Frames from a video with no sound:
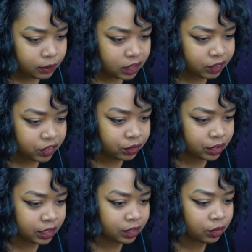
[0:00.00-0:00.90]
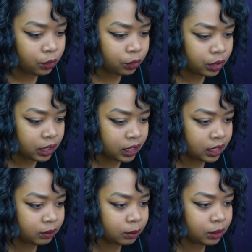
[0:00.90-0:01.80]
Eventually we're gonna get a coal thing,
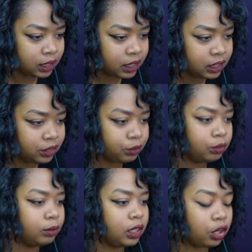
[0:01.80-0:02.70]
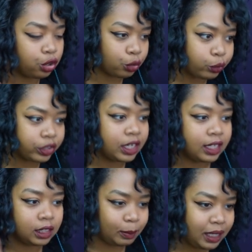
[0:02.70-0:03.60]
and I want to put that in this room, a closed
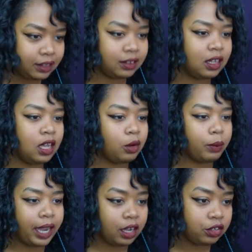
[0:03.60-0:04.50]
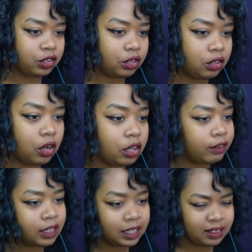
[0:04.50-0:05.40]
space right under all of
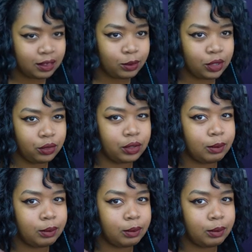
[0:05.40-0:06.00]
the things that we use.